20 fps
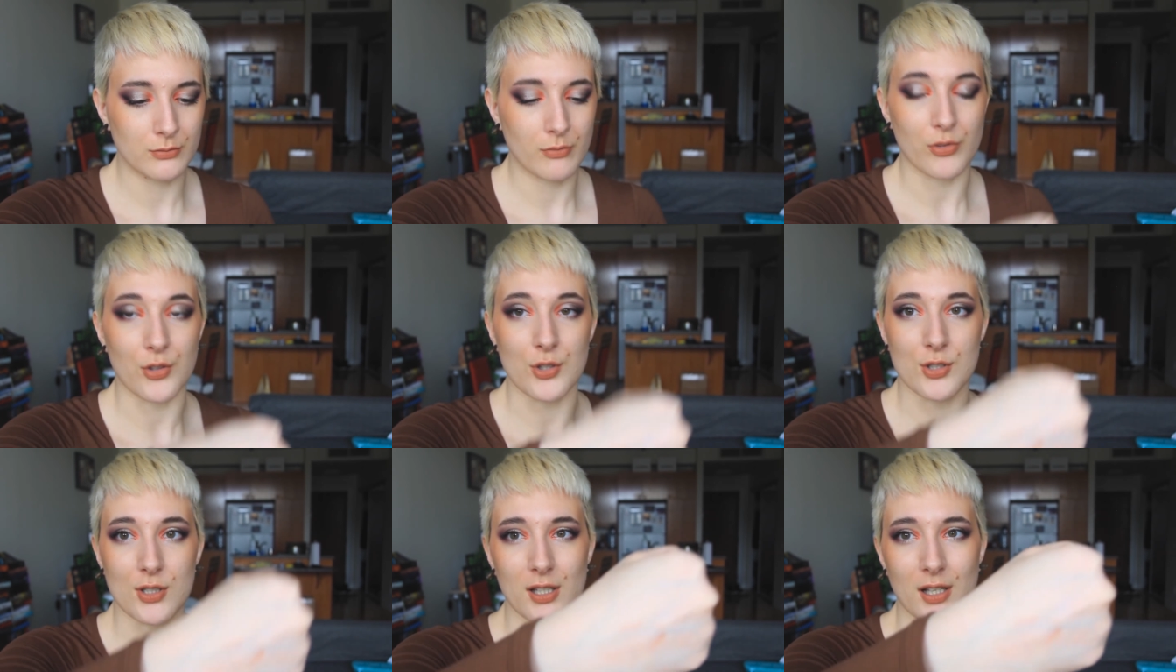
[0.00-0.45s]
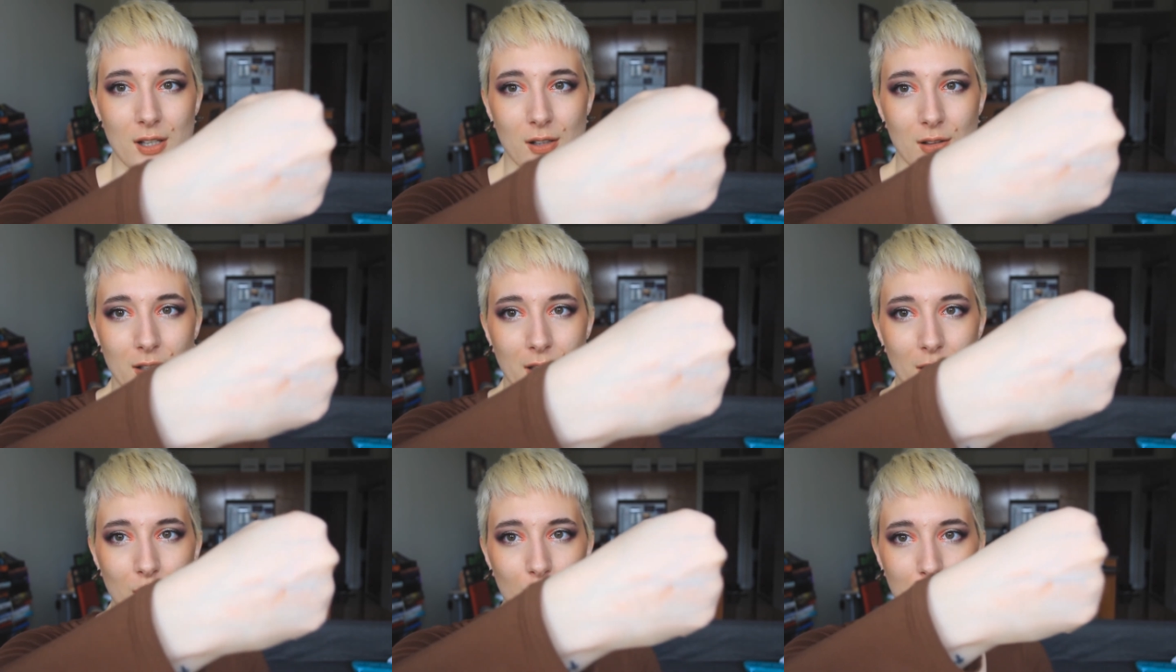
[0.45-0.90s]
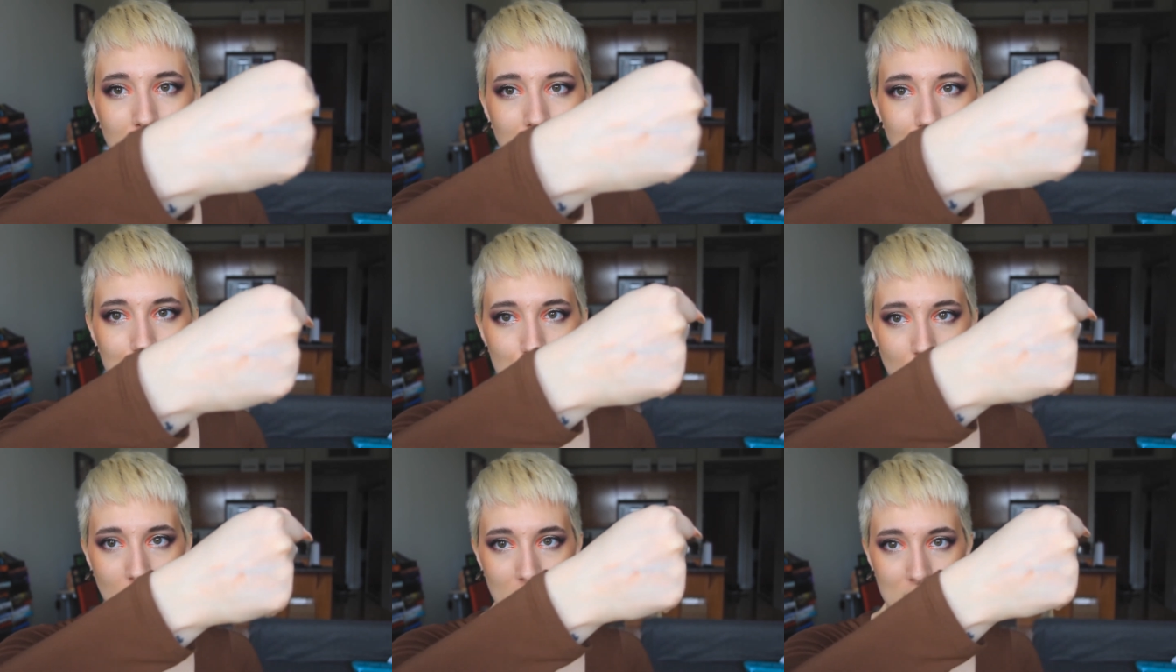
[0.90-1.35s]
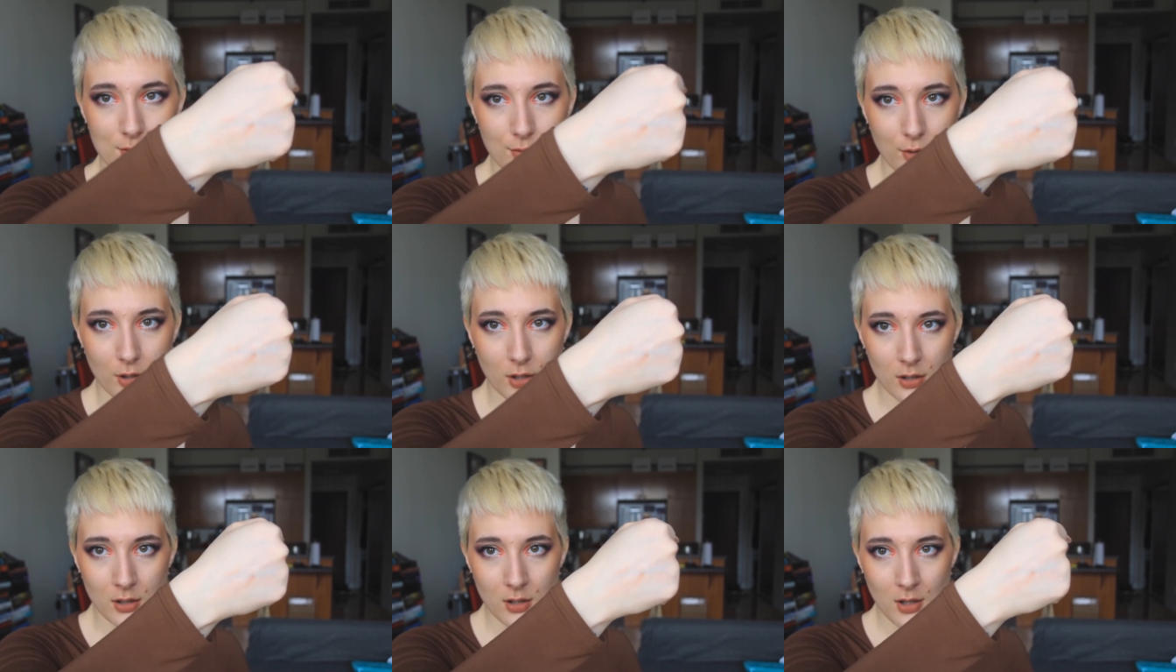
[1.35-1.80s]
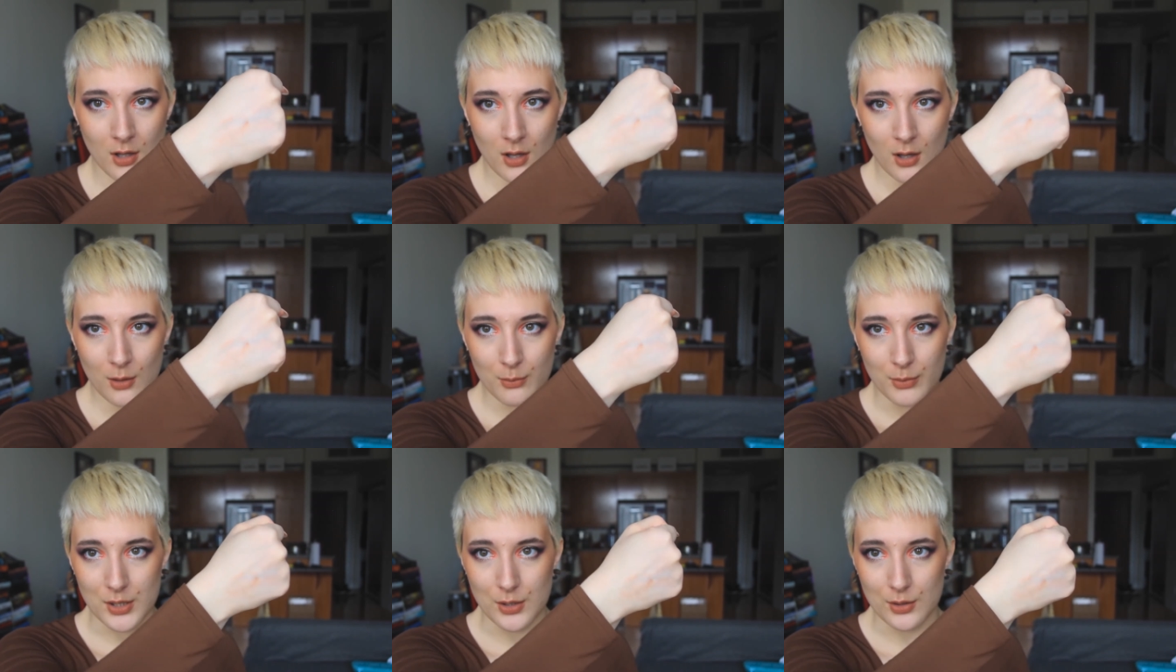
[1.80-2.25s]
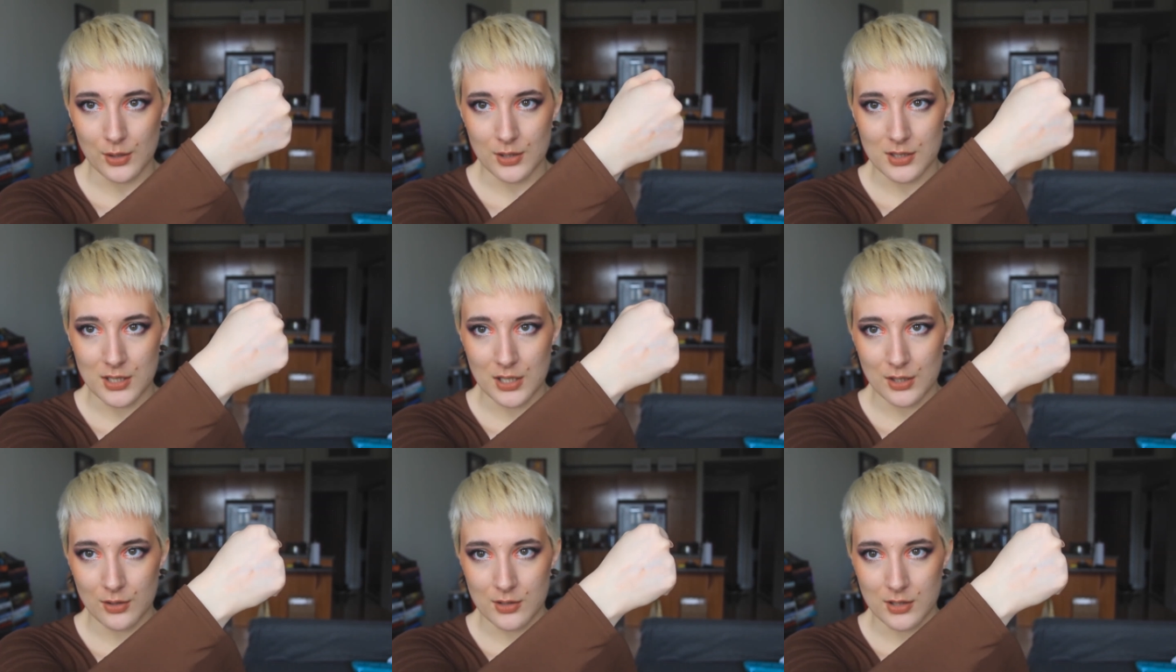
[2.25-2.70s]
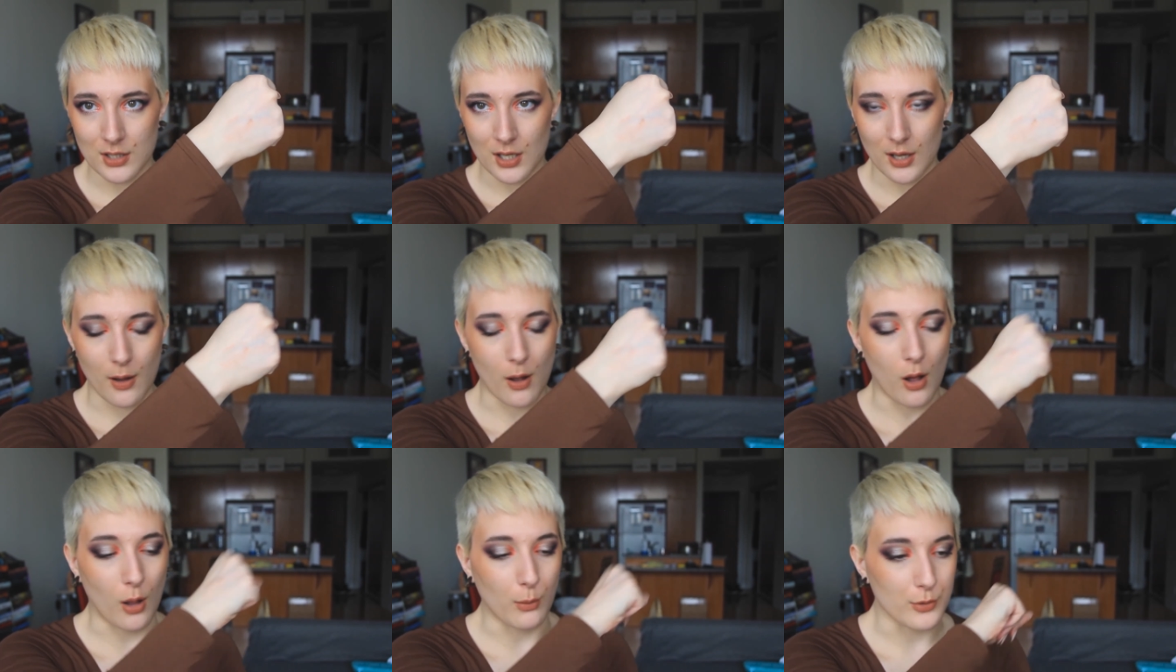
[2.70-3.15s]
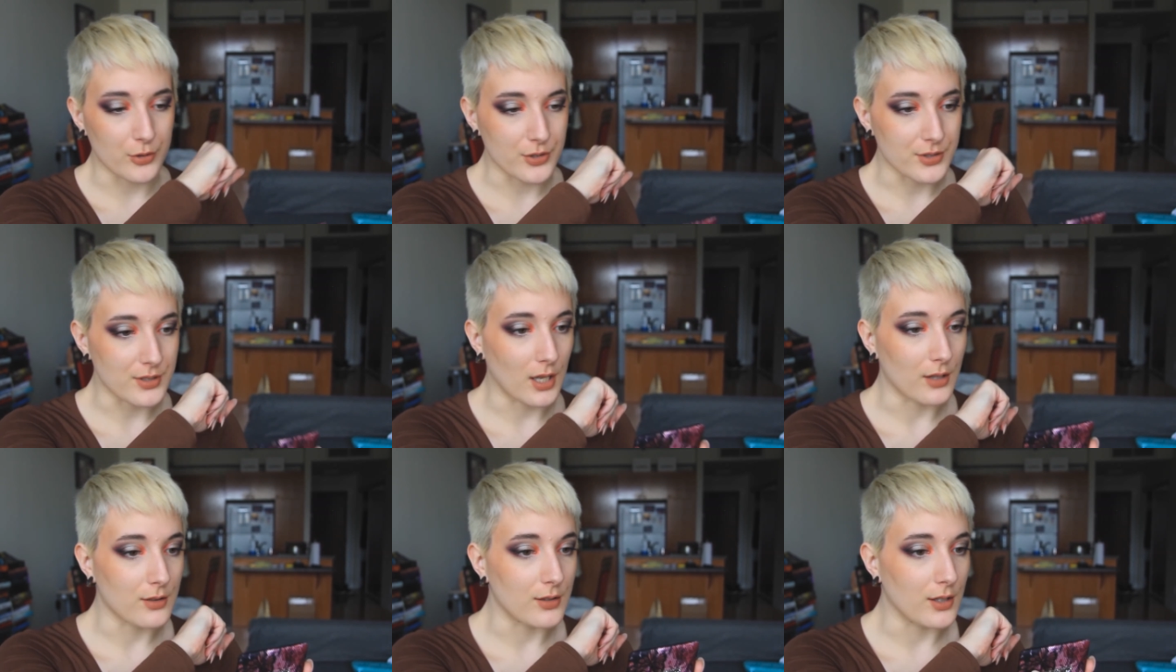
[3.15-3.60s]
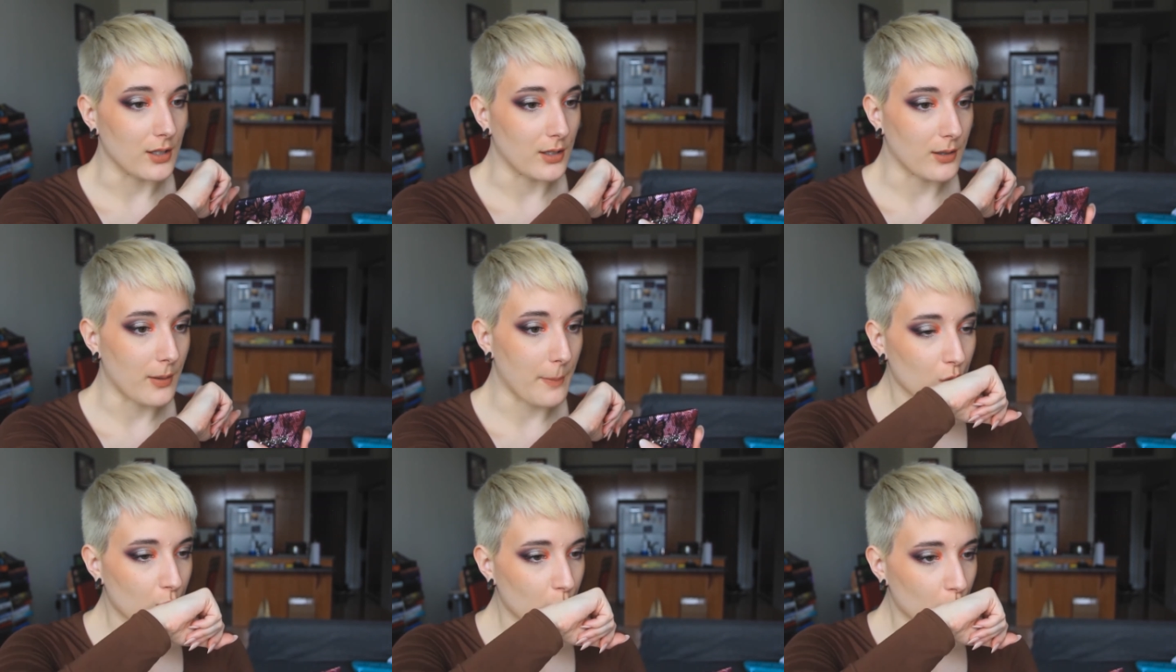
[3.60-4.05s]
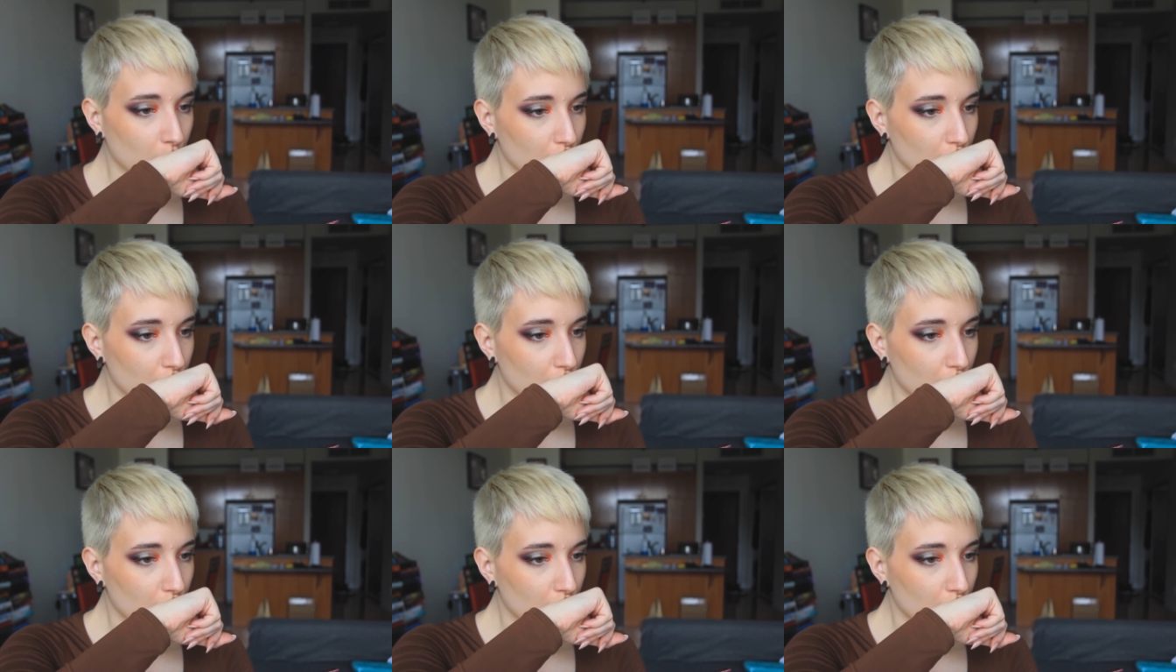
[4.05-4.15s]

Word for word: there's like a little bit of transfer, but you can see there's like almost nothing.